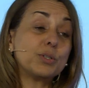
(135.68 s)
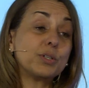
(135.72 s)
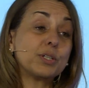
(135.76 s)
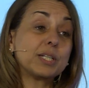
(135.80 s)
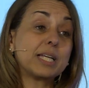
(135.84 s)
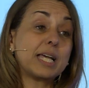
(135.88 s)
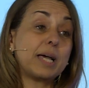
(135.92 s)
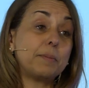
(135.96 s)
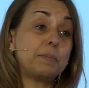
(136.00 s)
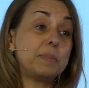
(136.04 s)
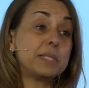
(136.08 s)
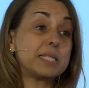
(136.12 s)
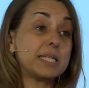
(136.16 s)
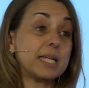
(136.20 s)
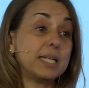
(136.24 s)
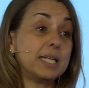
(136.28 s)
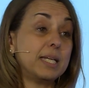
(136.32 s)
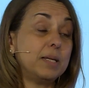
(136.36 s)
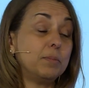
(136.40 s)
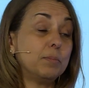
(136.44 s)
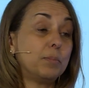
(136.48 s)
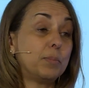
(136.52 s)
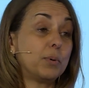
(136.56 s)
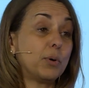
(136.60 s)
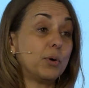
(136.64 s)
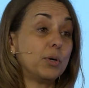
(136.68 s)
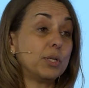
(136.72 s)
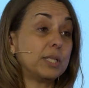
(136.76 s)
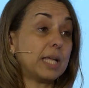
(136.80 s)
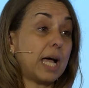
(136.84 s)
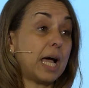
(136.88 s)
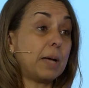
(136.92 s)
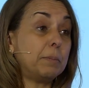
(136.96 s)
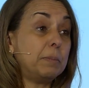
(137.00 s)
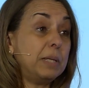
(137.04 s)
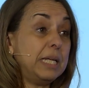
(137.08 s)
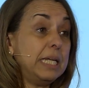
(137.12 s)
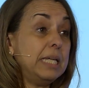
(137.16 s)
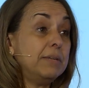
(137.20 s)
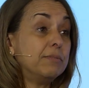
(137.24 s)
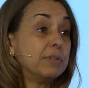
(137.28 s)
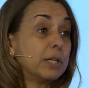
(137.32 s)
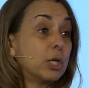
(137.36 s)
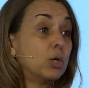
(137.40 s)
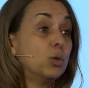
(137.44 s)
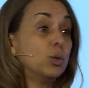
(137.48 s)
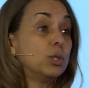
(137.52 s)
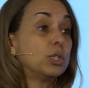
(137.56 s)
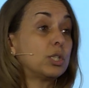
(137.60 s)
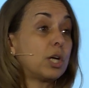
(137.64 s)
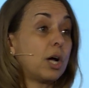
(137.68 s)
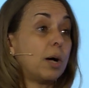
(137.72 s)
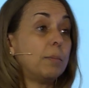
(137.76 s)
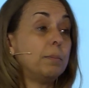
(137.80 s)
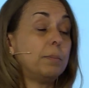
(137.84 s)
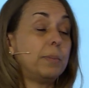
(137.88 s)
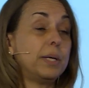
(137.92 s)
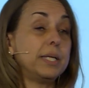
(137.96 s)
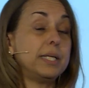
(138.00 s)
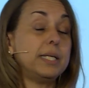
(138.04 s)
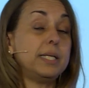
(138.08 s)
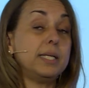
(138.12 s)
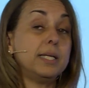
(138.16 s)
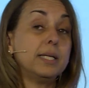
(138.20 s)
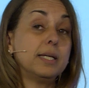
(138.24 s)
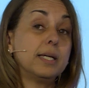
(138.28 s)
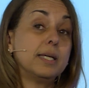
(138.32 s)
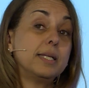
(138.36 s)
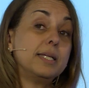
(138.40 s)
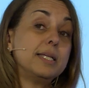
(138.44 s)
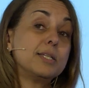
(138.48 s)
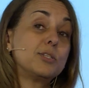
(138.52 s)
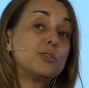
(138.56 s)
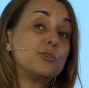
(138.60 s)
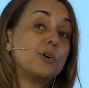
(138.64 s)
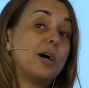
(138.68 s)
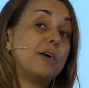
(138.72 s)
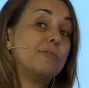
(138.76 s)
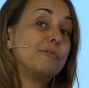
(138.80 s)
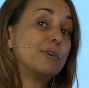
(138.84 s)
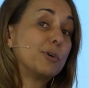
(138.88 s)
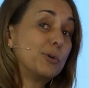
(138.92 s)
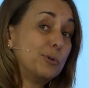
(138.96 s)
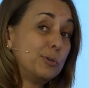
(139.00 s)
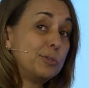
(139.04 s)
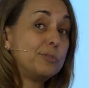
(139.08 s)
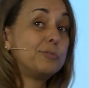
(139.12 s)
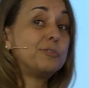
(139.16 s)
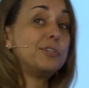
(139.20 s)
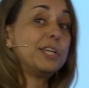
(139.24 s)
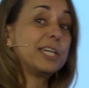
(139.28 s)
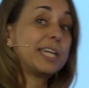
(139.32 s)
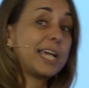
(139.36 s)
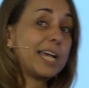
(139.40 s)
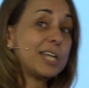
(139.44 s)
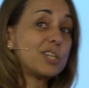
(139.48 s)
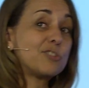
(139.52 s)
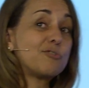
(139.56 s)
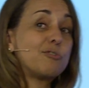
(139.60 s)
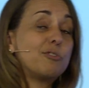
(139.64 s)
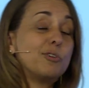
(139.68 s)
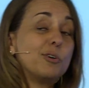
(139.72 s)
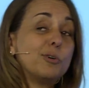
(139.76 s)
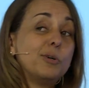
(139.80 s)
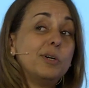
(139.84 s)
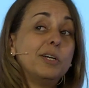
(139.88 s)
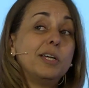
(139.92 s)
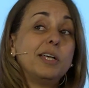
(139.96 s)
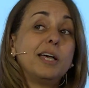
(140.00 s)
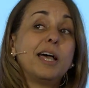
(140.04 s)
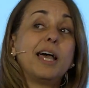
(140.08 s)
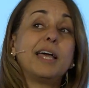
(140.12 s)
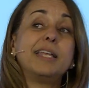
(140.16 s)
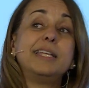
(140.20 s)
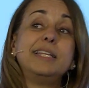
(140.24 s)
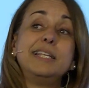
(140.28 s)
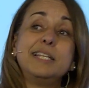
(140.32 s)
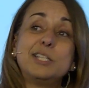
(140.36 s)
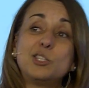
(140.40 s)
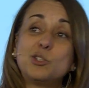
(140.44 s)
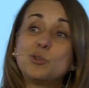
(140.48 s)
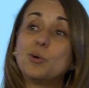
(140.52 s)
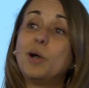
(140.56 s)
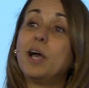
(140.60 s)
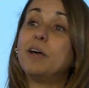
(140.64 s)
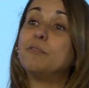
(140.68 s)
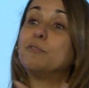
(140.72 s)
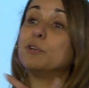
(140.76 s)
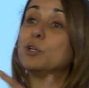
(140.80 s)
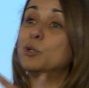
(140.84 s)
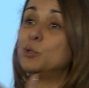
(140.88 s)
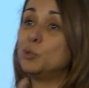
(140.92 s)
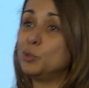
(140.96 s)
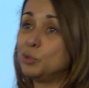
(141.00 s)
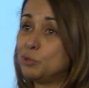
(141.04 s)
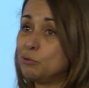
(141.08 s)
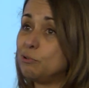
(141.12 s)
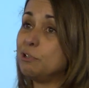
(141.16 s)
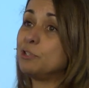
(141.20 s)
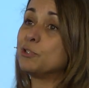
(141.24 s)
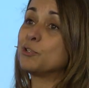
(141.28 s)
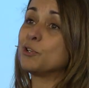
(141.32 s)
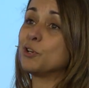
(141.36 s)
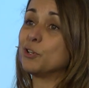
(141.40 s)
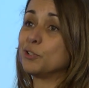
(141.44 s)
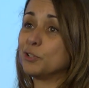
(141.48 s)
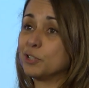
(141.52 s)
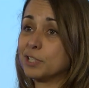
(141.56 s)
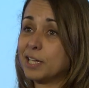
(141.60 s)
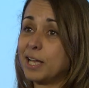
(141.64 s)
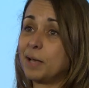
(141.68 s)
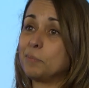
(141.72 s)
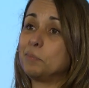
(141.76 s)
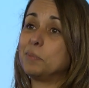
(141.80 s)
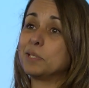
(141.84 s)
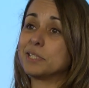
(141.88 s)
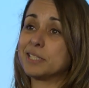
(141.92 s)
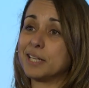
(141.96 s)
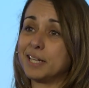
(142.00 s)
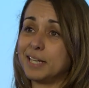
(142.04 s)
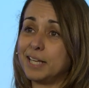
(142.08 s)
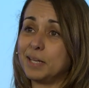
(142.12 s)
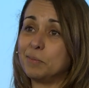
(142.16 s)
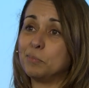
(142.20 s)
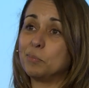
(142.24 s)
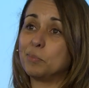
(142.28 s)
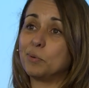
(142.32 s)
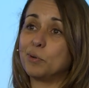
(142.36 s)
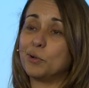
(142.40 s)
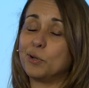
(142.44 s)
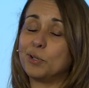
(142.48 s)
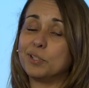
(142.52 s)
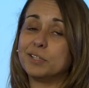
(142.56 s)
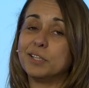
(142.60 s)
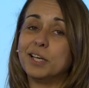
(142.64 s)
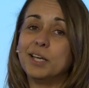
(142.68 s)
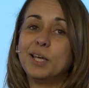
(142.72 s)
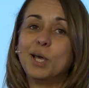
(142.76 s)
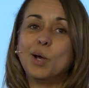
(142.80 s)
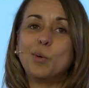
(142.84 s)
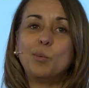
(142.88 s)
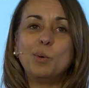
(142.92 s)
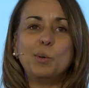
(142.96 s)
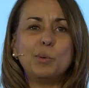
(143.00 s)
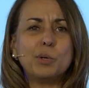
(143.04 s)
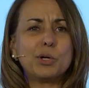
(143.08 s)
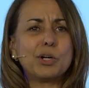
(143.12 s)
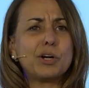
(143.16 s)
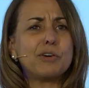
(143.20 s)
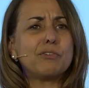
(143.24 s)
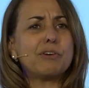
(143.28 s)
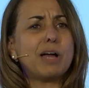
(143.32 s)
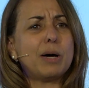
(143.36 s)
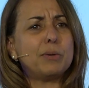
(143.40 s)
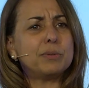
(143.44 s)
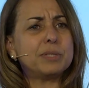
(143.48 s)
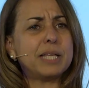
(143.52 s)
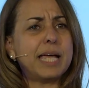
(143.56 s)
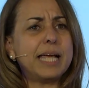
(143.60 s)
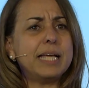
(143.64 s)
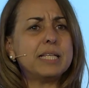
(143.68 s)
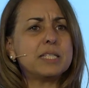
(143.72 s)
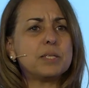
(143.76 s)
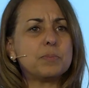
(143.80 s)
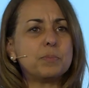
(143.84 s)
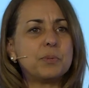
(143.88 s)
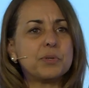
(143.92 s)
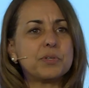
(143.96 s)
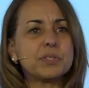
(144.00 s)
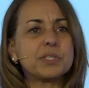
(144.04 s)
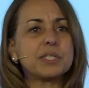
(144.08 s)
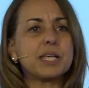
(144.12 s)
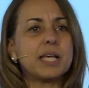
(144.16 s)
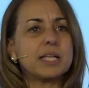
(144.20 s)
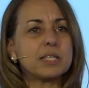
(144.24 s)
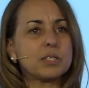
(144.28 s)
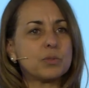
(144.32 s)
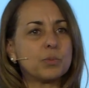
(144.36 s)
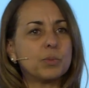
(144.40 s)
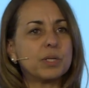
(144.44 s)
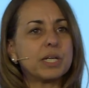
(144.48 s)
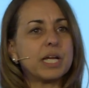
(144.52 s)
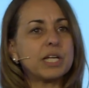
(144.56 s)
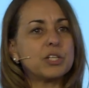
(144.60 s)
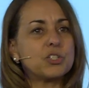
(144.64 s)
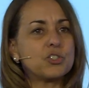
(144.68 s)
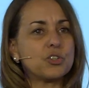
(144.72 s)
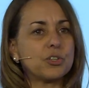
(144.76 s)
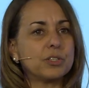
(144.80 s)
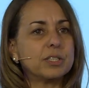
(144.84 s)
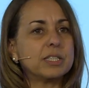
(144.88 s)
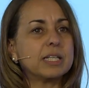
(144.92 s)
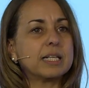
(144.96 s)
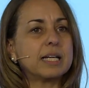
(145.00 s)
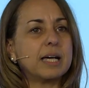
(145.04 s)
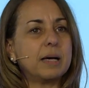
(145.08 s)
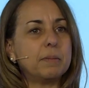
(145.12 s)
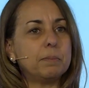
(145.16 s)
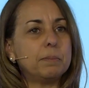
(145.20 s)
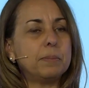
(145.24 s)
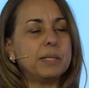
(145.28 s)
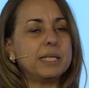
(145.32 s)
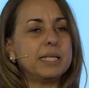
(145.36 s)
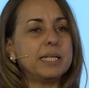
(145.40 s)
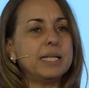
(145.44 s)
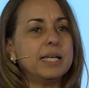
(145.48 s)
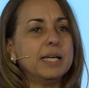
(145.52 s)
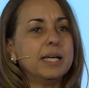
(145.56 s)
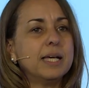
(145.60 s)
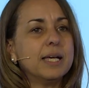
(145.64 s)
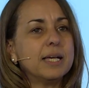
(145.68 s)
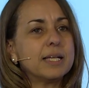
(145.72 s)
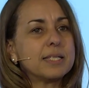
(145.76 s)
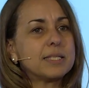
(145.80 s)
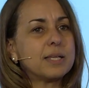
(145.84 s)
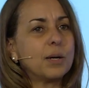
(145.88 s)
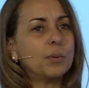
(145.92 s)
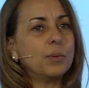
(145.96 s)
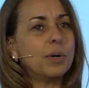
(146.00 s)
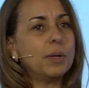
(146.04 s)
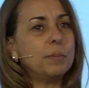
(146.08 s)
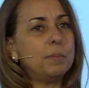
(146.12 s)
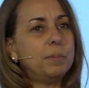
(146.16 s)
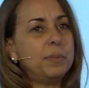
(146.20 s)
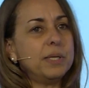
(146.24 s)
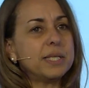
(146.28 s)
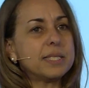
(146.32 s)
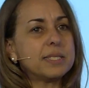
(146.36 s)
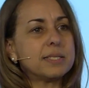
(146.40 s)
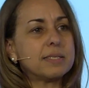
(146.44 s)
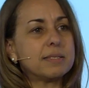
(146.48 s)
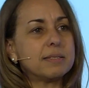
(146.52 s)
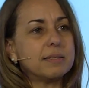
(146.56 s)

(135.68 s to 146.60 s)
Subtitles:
on capital employed, I believe a good company needs to have a good free cash flow and need to have a good return on capital employed. We were around 8% when I joined the company, so a bit,